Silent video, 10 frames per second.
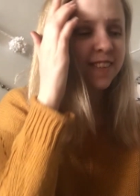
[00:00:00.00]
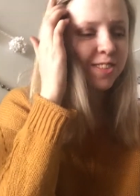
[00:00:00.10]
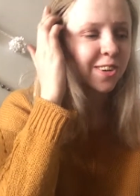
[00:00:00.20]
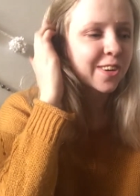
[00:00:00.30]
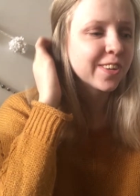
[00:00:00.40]

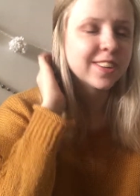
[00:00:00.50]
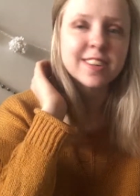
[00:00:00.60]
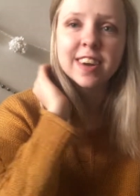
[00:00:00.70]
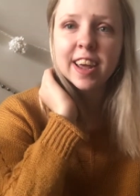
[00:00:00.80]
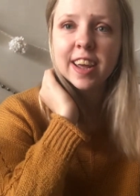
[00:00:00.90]
So
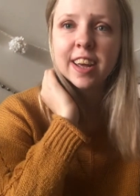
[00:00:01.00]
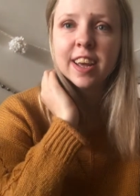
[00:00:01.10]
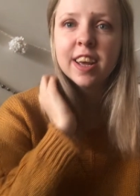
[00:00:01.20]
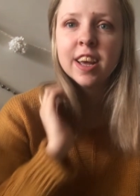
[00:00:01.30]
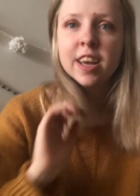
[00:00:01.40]
today
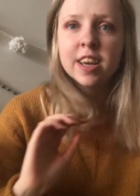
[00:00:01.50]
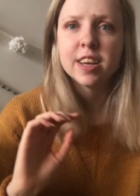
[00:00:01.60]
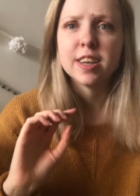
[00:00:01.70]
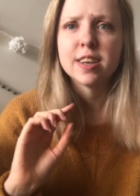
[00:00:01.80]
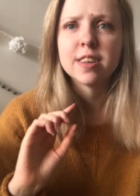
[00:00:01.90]

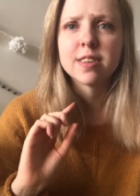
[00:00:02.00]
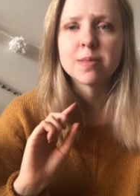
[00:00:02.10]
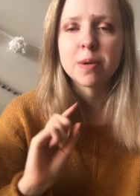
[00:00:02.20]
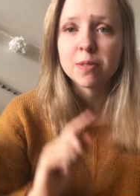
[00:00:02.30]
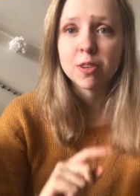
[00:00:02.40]
is
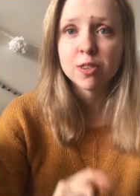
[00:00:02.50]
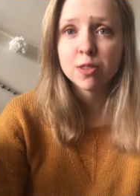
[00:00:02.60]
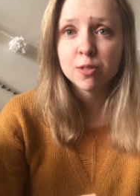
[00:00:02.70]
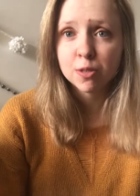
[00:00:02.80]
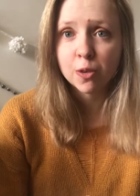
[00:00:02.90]
my first
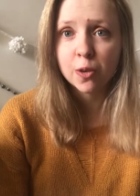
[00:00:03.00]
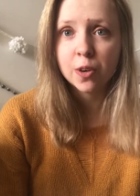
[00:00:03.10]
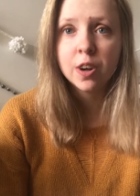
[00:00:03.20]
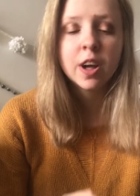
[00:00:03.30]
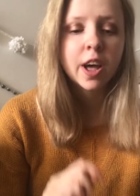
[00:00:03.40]
of
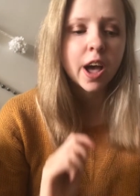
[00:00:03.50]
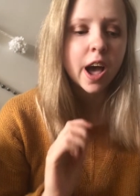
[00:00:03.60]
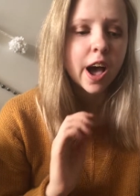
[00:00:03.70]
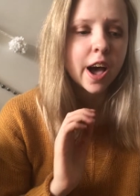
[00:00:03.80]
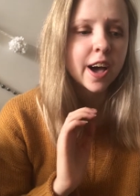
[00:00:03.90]
four.
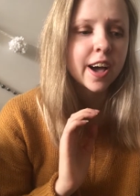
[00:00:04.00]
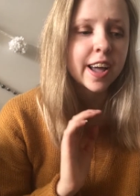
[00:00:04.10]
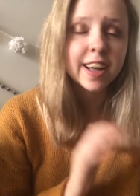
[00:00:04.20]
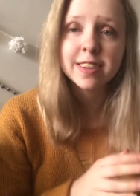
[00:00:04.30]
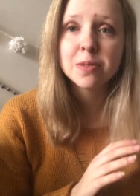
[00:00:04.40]
I
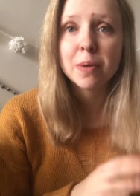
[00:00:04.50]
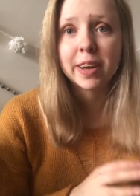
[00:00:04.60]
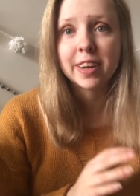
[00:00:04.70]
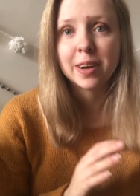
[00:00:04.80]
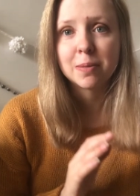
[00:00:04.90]
had to
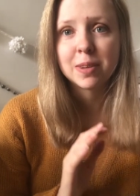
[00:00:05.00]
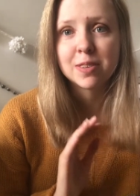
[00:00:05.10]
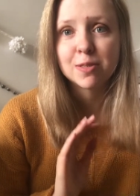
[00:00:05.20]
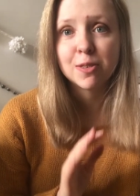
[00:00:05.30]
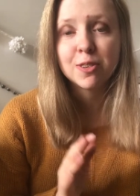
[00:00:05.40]
break it up into
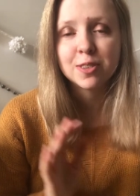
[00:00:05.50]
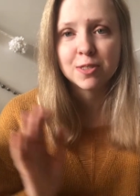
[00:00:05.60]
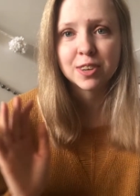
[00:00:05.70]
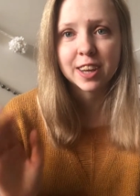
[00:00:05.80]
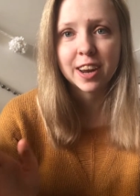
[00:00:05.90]
4
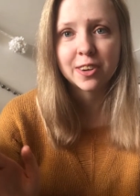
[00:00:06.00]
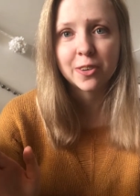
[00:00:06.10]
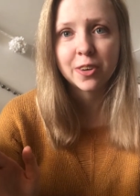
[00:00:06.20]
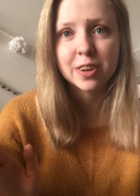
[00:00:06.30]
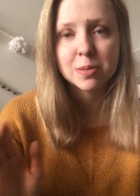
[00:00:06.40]
different
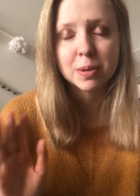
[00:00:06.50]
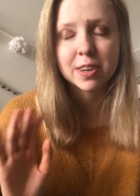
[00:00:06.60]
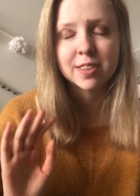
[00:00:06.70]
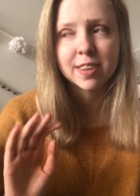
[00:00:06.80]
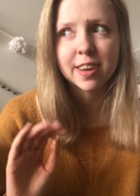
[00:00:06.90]
categories
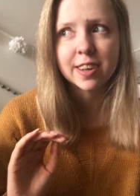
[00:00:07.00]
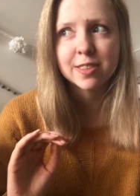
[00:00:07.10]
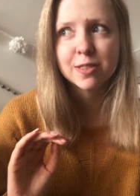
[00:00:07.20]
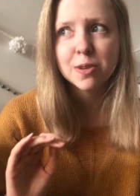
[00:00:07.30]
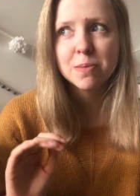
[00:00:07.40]
because I
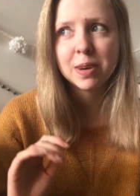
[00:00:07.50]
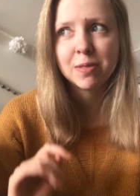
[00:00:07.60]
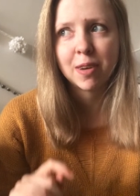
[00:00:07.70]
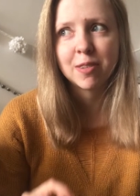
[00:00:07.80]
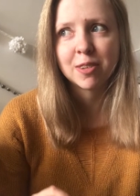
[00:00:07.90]
had so many
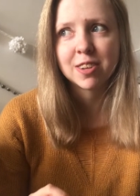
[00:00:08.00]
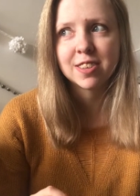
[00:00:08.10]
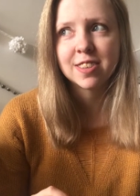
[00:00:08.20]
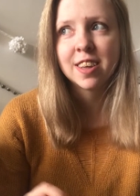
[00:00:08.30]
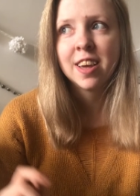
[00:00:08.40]

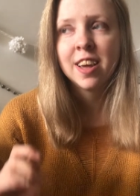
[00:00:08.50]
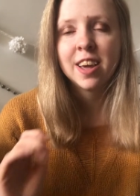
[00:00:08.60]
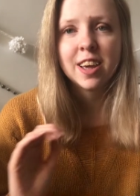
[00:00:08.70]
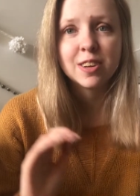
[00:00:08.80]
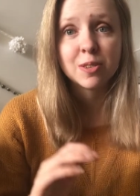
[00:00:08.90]
favourites.
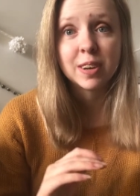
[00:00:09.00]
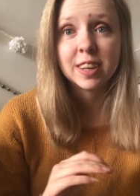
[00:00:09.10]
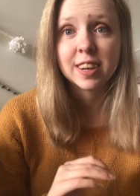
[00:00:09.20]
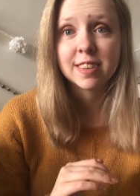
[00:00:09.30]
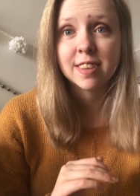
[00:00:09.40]

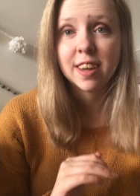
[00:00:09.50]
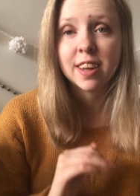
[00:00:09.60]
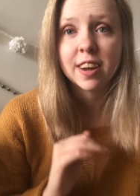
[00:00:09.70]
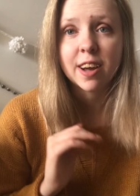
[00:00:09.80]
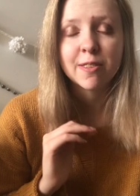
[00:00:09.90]

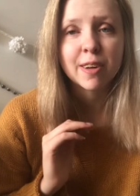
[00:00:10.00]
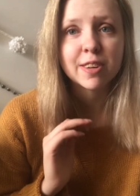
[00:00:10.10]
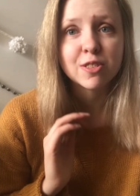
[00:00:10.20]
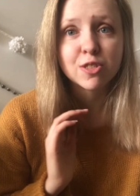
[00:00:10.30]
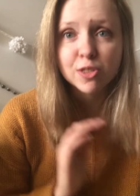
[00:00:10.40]
2019 I
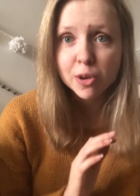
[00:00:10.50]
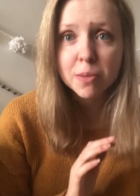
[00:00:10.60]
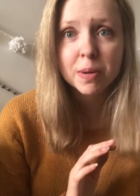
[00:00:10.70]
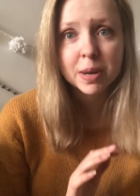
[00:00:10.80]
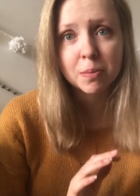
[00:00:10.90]
read so
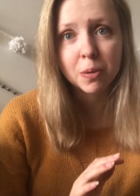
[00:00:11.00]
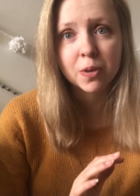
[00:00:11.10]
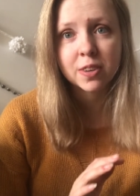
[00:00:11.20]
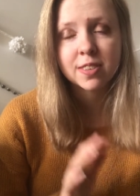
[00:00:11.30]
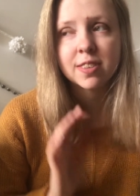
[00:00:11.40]
many
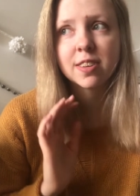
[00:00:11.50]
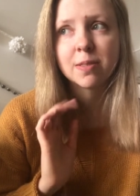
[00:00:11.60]
books.